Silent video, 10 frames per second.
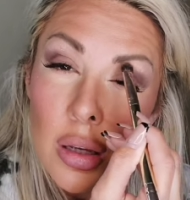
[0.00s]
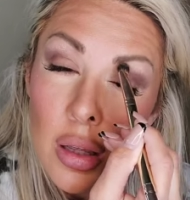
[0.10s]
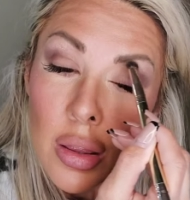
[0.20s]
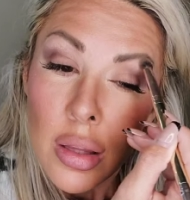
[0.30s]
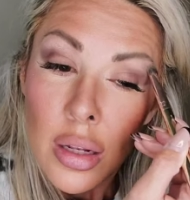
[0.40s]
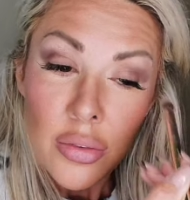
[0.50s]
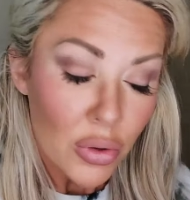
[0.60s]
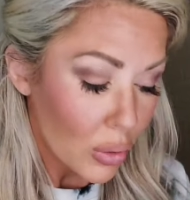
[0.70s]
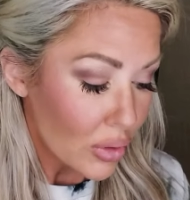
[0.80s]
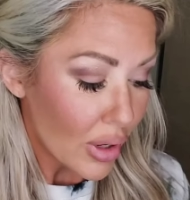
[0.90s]
And then if
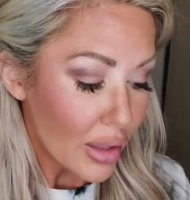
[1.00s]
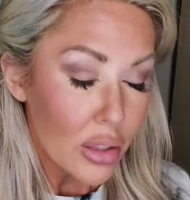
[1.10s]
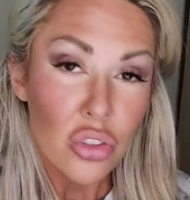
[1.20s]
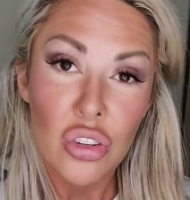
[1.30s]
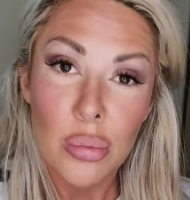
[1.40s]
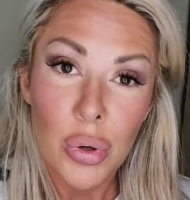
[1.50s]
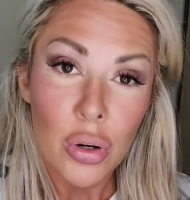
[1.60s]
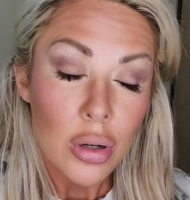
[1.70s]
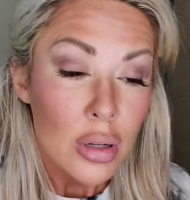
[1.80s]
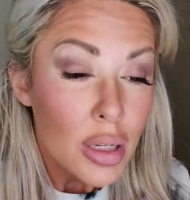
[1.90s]
you want to take the
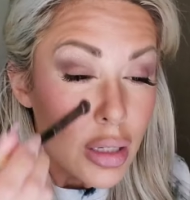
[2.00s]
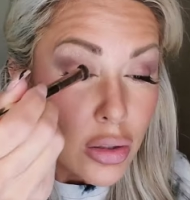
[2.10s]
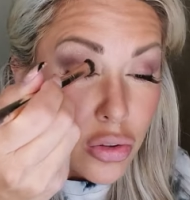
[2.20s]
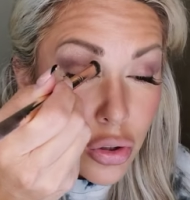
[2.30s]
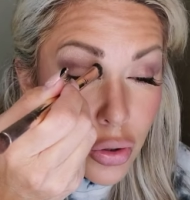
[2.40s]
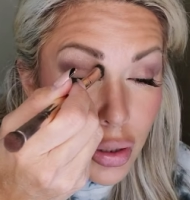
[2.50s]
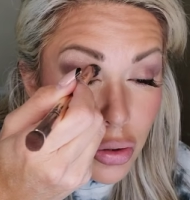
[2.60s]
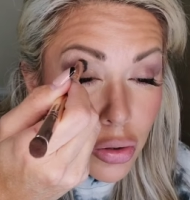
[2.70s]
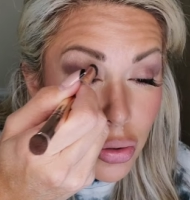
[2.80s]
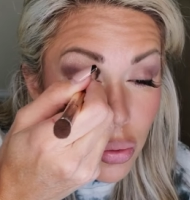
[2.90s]
shimmer into your
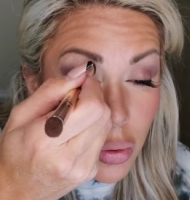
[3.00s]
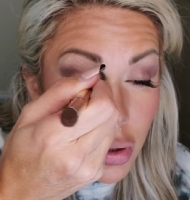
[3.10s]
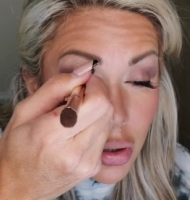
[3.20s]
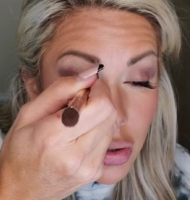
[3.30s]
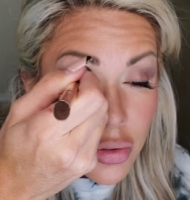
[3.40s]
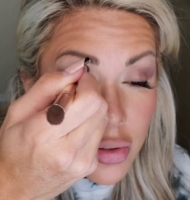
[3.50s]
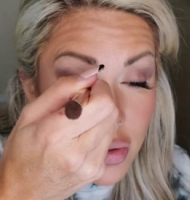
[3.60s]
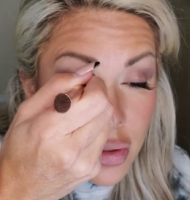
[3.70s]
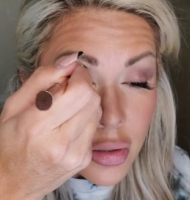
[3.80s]
inner corners,